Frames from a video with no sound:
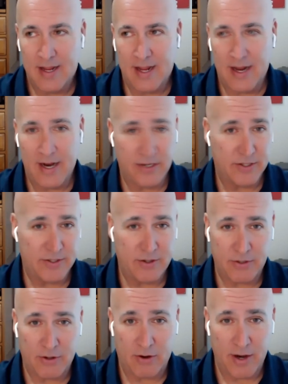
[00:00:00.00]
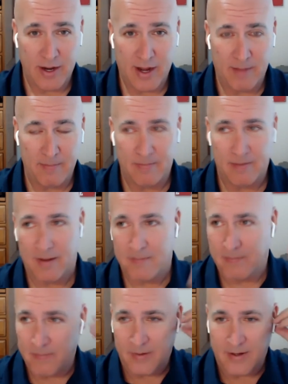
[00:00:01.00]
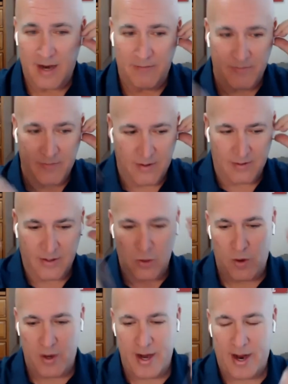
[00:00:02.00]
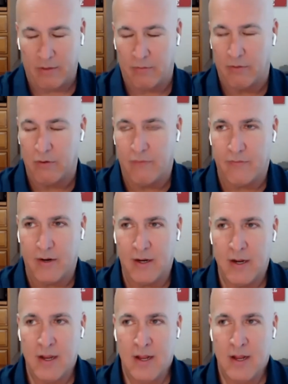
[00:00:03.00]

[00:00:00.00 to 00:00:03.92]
And it just starts hurting. I'm I'm kind of going down the roof, and